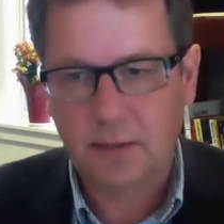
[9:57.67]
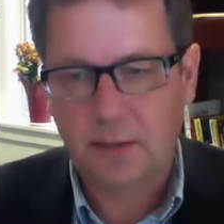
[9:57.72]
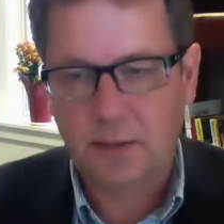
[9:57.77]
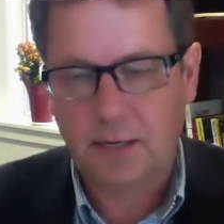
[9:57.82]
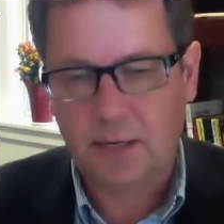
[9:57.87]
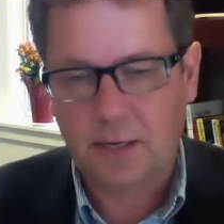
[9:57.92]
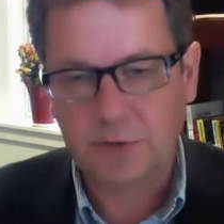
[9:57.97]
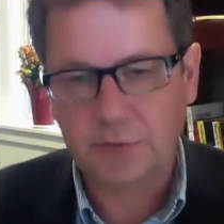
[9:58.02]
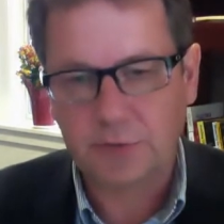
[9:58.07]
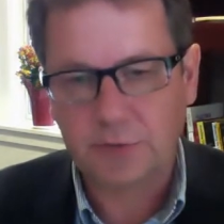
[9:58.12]

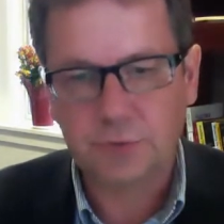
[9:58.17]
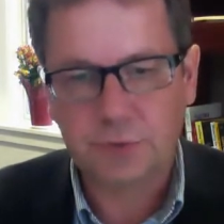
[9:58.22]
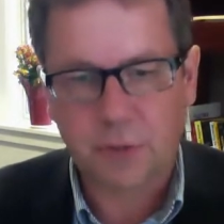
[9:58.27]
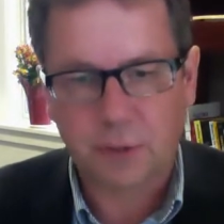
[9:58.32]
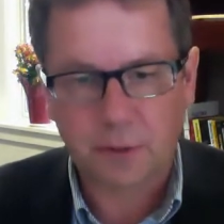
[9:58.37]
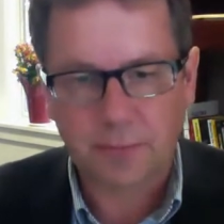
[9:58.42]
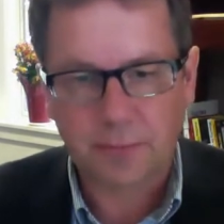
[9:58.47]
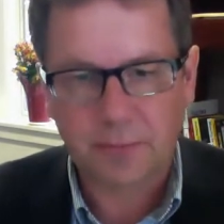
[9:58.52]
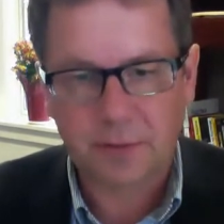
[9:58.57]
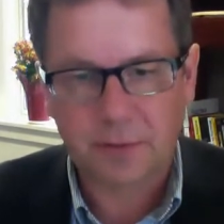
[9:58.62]
I do
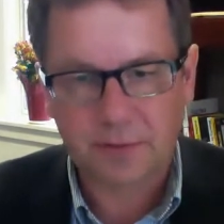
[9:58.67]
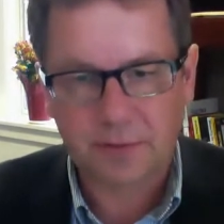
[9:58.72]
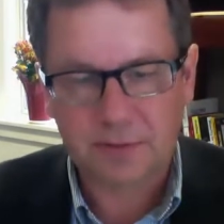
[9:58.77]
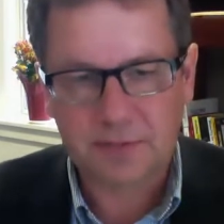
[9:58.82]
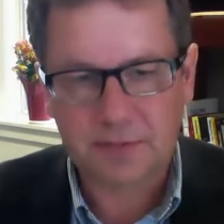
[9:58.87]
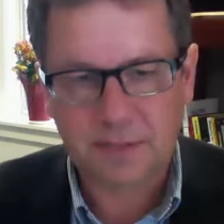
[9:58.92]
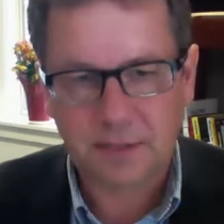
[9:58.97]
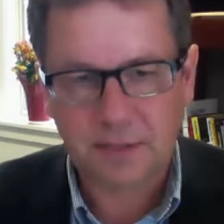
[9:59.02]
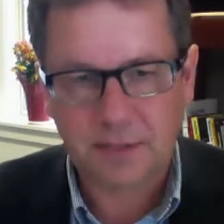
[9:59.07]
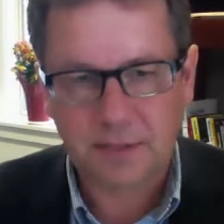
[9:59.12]
talk about
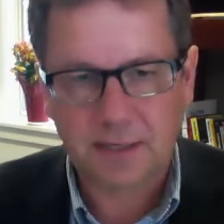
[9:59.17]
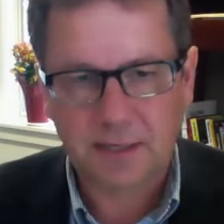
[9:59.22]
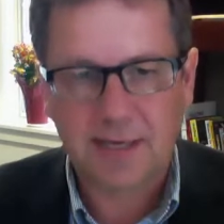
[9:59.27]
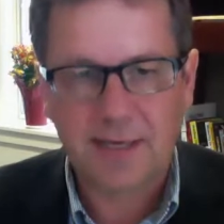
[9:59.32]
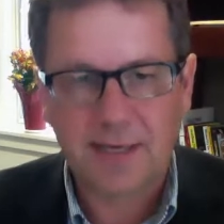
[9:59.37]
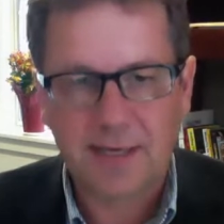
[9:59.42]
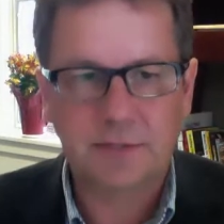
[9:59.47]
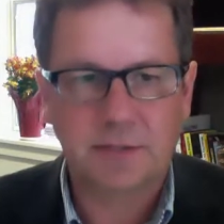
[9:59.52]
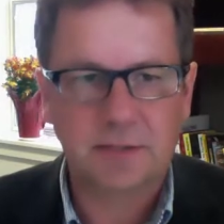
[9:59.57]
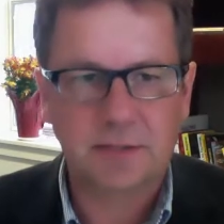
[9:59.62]
design
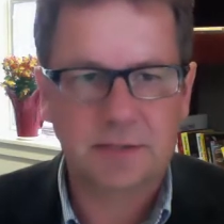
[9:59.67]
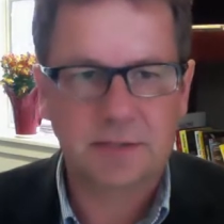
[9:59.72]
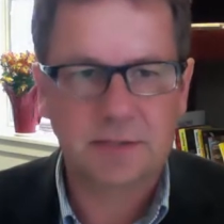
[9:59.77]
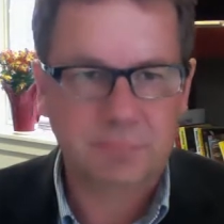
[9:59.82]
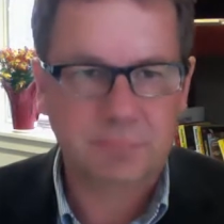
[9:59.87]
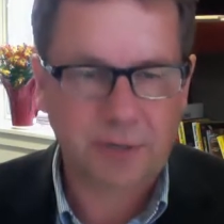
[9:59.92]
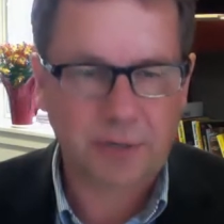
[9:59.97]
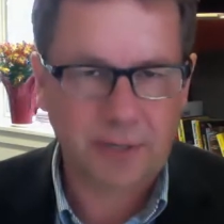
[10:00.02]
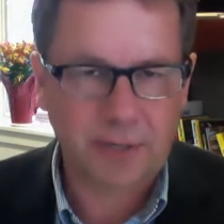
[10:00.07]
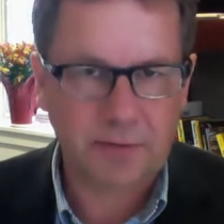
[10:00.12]
as it is
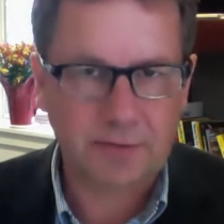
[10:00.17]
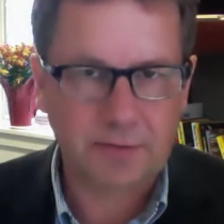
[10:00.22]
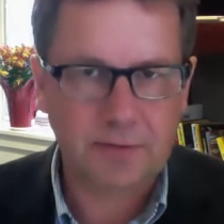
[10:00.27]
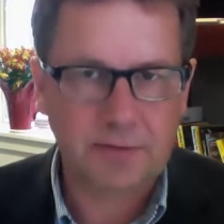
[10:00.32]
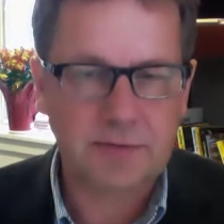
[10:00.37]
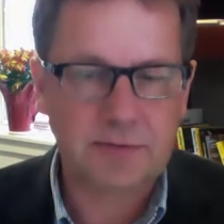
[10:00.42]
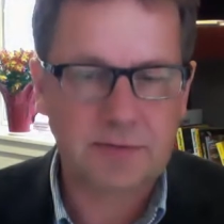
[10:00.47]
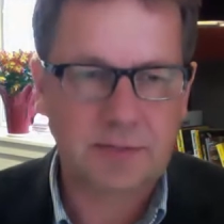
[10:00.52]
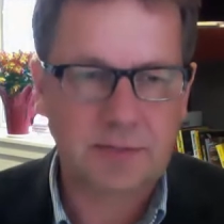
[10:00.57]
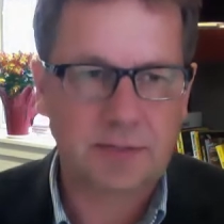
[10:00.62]

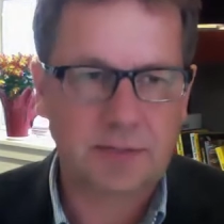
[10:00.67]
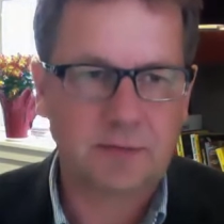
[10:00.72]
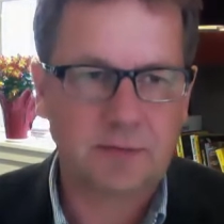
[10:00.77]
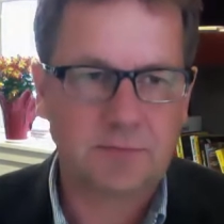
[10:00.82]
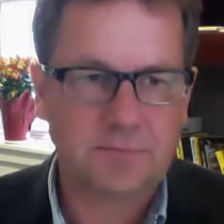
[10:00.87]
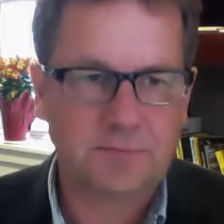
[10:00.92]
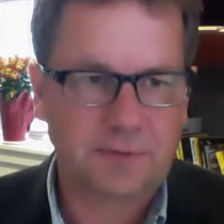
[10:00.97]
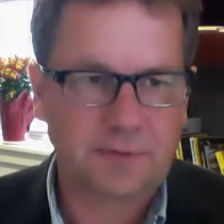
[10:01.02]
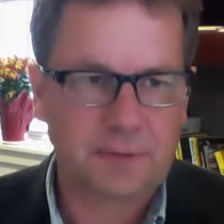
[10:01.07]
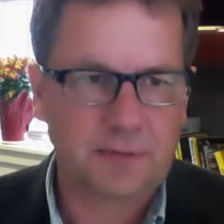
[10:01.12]
practiced in the
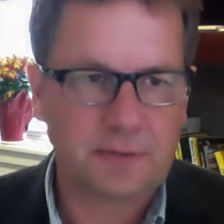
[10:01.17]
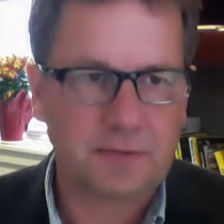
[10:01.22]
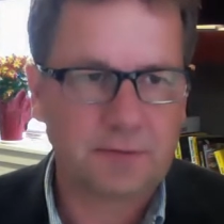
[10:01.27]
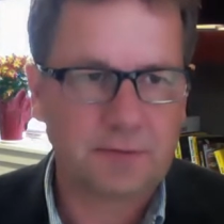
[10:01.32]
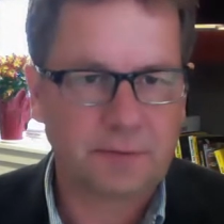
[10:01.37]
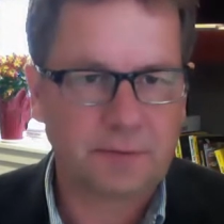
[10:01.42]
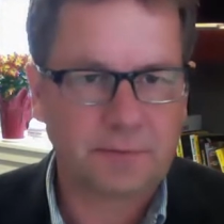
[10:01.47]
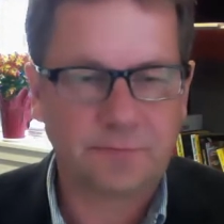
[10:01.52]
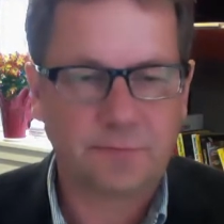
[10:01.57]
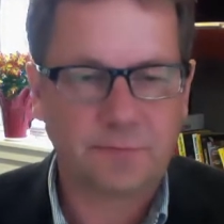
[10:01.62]
field
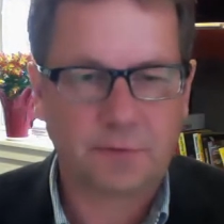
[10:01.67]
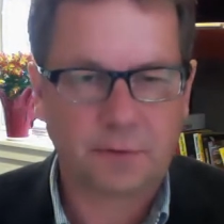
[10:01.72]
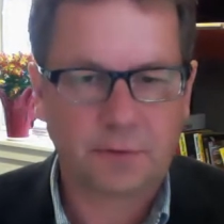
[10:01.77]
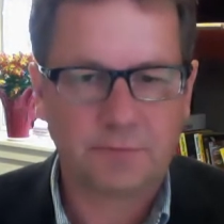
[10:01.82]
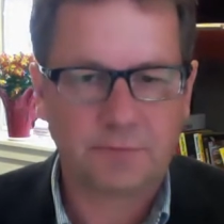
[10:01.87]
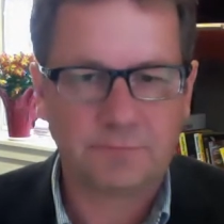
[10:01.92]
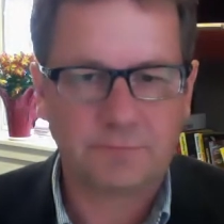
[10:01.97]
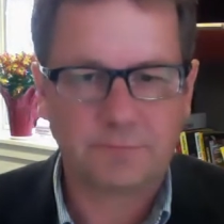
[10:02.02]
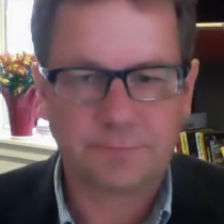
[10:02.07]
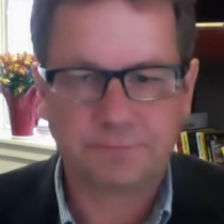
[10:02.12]

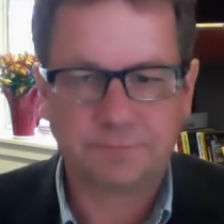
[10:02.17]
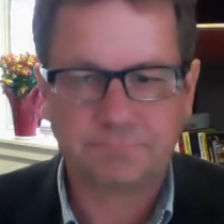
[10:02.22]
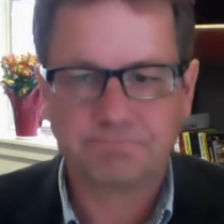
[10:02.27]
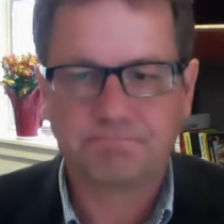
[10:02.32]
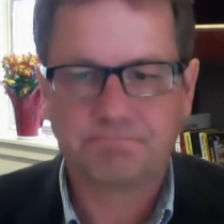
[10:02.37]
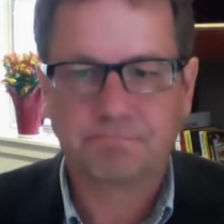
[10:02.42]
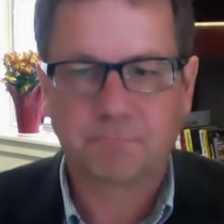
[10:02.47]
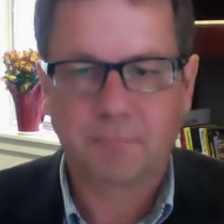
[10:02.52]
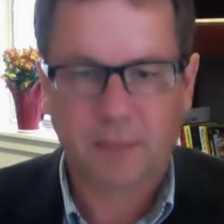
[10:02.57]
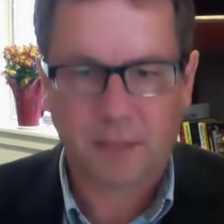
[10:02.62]
of
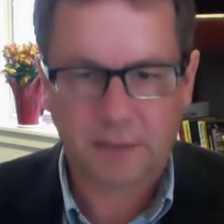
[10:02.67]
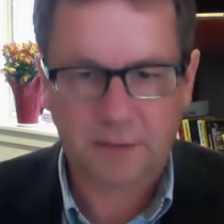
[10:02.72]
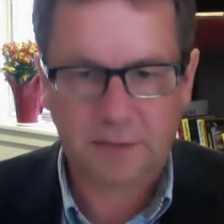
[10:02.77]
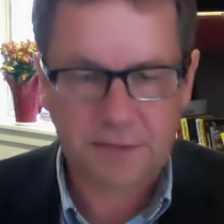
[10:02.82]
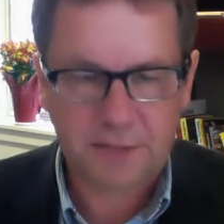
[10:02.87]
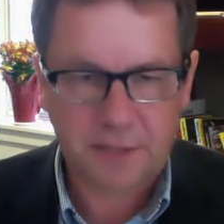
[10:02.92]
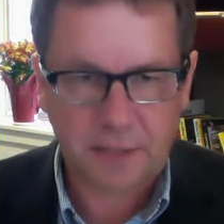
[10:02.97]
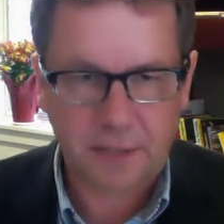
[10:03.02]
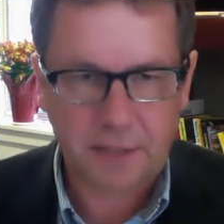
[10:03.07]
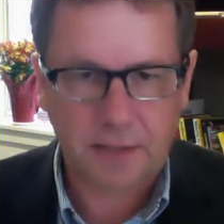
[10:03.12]

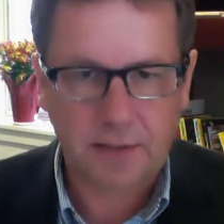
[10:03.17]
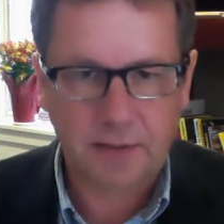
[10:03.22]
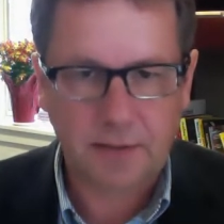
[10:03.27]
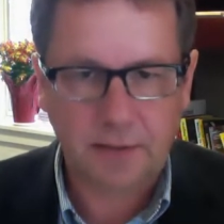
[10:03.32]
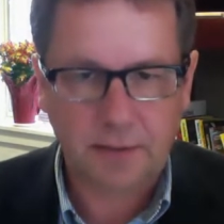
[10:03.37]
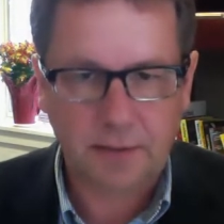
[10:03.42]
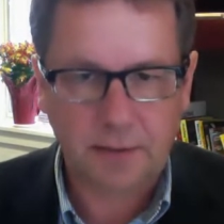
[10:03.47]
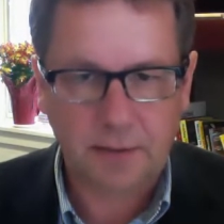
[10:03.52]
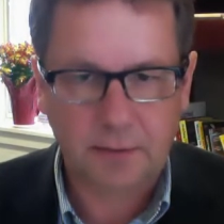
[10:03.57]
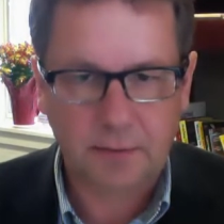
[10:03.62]
HCI
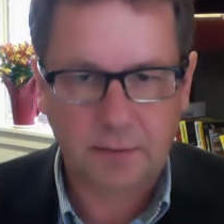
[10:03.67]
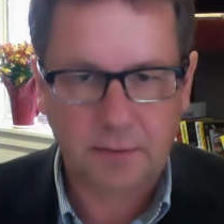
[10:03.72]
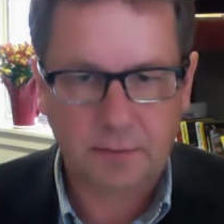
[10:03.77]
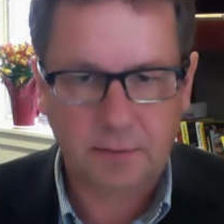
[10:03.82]
and